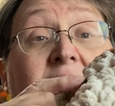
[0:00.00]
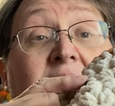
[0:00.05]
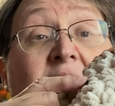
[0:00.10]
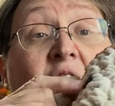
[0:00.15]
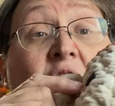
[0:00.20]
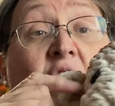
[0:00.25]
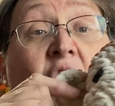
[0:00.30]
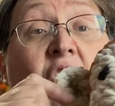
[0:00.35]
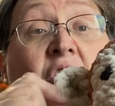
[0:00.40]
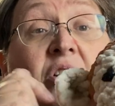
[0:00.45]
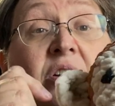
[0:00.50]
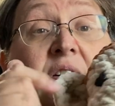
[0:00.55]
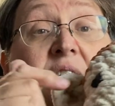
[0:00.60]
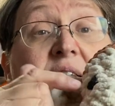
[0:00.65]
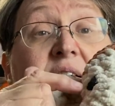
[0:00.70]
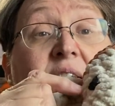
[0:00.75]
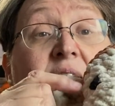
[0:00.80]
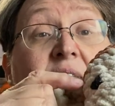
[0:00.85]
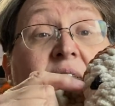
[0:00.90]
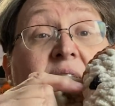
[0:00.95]
yarn,
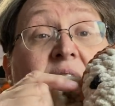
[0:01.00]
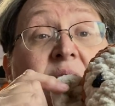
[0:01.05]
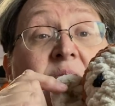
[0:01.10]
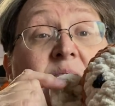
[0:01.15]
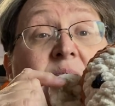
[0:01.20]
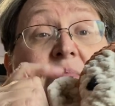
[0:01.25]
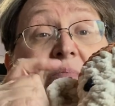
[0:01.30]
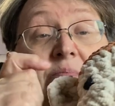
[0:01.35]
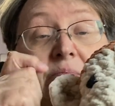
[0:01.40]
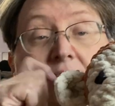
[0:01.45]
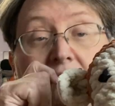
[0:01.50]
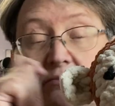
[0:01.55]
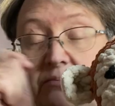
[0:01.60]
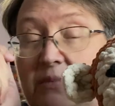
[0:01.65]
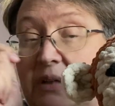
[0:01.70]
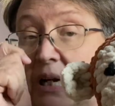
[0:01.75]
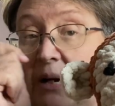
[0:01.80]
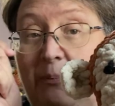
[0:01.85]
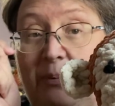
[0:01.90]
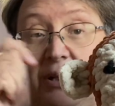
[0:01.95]
a
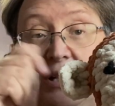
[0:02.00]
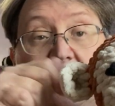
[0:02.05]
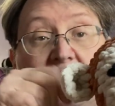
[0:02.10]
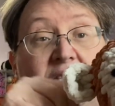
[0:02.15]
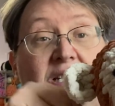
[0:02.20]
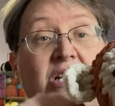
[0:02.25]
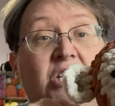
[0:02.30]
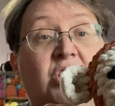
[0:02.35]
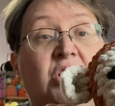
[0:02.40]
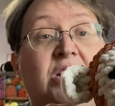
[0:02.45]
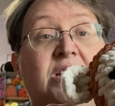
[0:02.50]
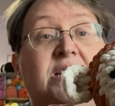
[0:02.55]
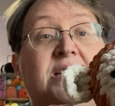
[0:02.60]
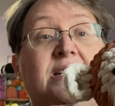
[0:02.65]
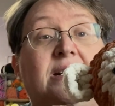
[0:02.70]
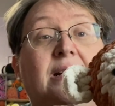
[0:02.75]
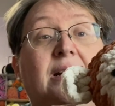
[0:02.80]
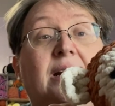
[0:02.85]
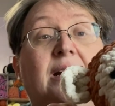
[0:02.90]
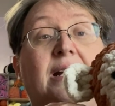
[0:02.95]
couple of stitches,
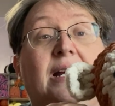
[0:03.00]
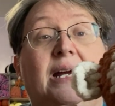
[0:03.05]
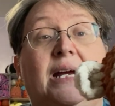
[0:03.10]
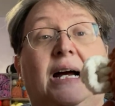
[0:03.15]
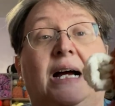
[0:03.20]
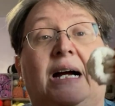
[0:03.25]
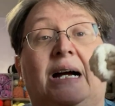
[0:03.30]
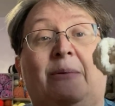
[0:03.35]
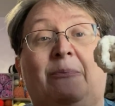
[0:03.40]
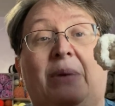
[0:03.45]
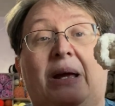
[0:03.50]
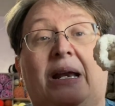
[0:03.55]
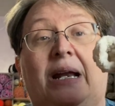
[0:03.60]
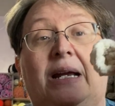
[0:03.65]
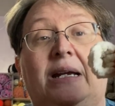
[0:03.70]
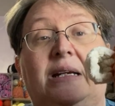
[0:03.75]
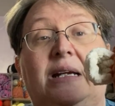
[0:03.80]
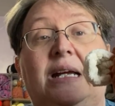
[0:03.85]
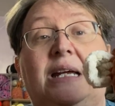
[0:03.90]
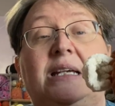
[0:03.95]
and
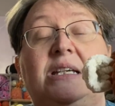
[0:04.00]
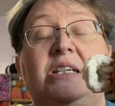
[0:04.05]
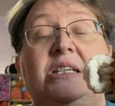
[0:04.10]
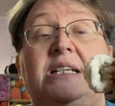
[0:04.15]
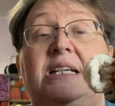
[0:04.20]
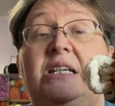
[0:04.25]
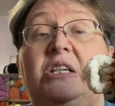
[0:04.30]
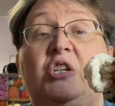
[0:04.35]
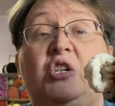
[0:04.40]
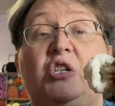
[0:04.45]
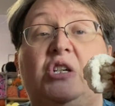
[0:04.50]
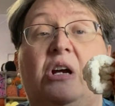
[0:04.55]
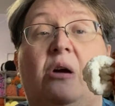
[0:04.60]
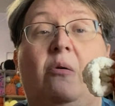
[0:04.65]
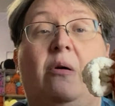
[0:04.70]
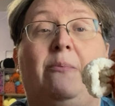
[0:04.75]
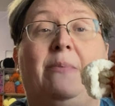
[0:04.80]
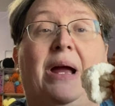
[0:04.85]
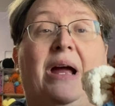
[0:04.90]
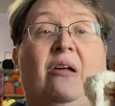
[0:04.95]
it didn't show
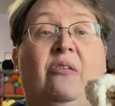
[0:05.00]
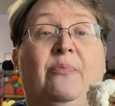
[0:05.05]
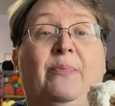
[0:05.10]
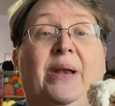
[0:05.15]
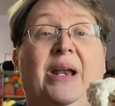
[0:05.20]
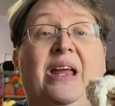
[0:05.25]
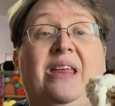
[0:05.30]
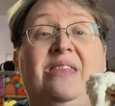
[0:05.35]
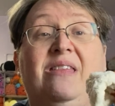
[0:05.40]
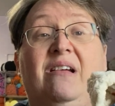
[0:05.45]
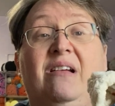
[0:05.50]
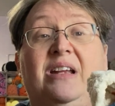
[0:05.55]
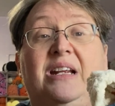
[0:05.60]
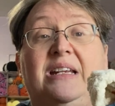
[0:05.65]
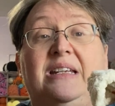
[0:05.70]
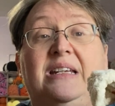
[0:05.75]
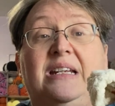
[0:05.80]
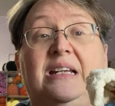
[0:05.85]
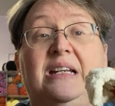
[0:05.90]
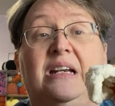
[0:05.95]
a mouth, but I thought he
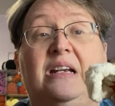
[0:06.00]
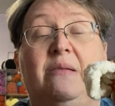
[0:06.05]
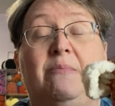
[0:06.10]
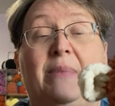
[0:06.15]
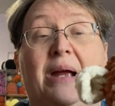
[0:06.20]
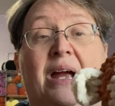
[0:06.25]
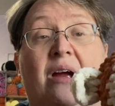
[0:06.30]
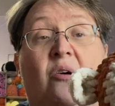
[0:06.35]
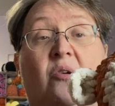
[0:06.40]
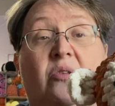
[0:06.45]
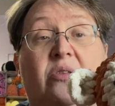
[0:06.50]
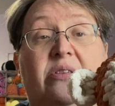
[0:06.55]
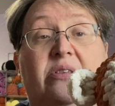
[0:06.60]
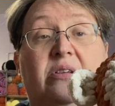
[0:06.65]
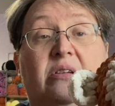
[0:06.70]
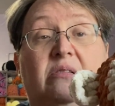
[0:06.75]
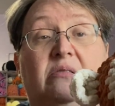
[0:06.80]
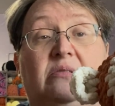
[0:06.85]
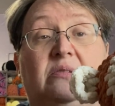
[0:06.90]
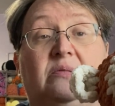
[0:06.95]
needed a mouth.
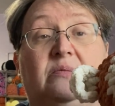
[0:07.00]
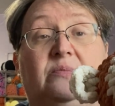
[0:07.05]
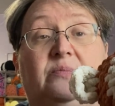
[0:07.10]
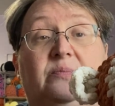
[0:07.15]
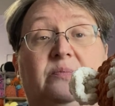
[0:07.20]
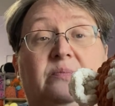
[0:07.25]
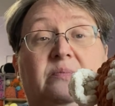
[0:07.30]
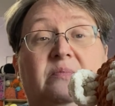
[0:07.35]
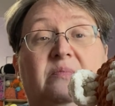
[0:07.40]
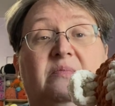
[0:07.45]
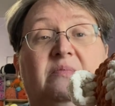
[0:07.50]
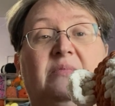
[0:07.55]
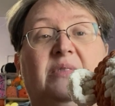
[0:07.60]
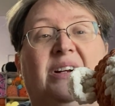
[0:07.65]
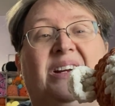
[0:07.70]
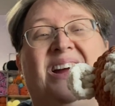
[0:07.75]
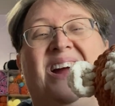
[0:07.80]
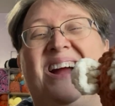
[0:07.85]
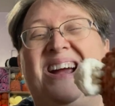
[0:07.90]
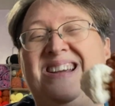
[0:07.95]

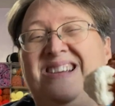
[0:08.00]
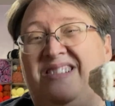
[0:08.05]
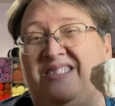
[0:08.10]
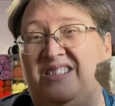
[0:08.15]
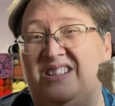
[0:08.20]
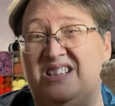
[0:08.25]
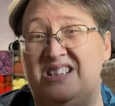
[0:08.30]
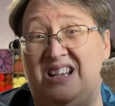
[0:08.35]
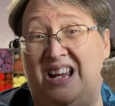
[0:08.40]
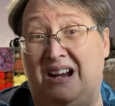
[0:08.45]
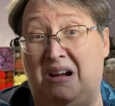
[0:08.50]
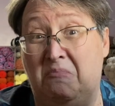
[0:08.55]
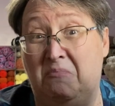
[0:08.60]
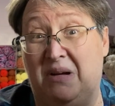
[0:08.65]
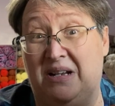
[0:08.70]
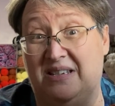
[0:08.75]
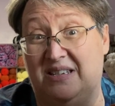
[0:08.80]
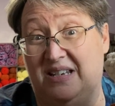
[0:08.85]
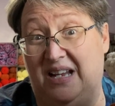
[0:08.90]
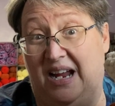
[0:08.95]
Kind of looks like a
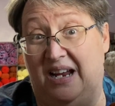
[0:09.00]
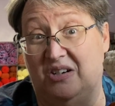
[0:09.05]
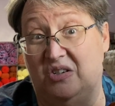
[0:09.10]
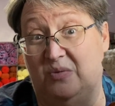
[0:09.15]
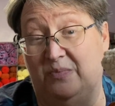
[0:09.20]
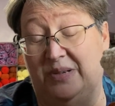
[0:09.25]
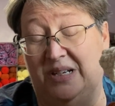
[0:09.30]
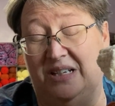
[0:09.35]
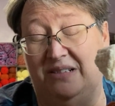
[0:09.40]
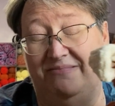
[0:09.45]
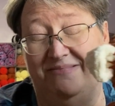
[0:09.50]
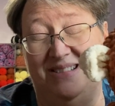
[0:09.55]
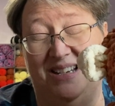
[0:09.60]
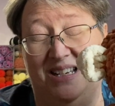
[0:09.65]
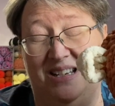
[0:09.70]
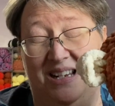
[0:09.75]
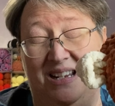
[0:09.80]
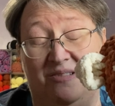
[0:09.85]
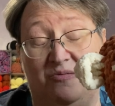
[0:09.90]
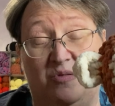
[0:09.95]
mustache, but
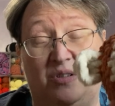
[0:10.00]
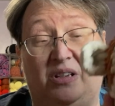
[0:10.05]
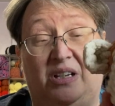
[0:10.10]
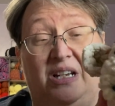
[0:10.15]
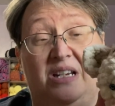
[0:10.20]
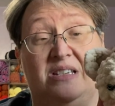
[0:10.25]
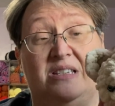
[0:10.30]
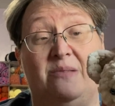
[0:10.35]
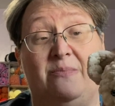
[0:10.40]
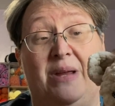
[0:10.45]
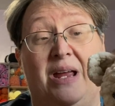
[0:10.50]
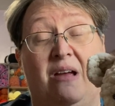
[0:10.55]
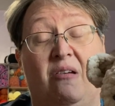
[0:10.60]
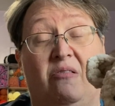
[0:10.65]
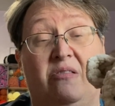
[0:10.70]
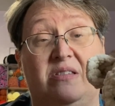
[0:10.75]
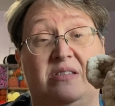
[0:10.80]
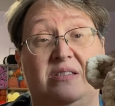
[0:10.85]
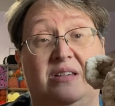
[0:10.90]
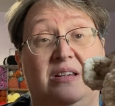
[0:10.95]
it really is a
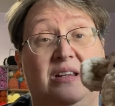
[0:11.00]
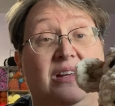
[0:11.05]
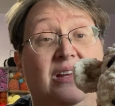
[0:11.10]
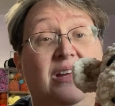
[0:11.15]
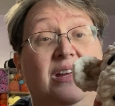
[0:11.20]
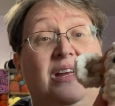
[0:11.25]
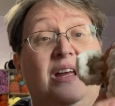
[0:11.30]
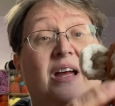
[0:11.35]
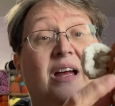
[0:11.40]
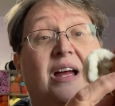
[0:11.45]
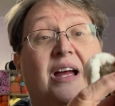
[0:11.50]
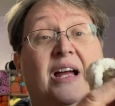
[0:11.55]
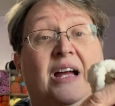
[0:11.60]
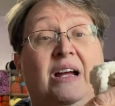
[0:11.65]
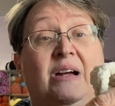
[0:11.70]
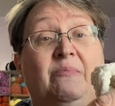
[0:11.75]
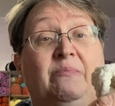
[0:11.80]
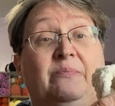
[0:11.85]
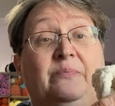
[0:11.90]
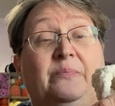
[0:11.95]
mouth.
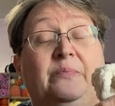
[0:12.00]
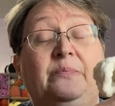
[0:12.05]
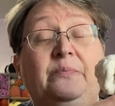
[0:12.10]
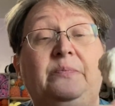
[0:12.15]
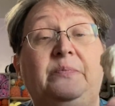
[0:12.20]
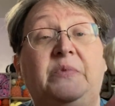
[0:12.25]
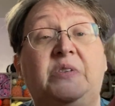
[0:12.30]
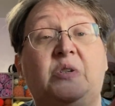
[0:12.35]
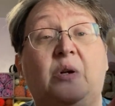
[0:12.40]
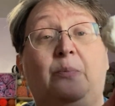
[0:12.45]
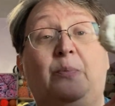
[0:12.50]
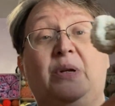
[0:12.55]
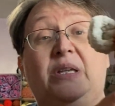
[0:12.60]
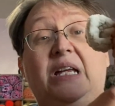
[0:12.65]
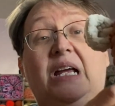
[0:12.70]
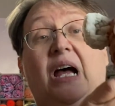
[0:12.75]
And so I put the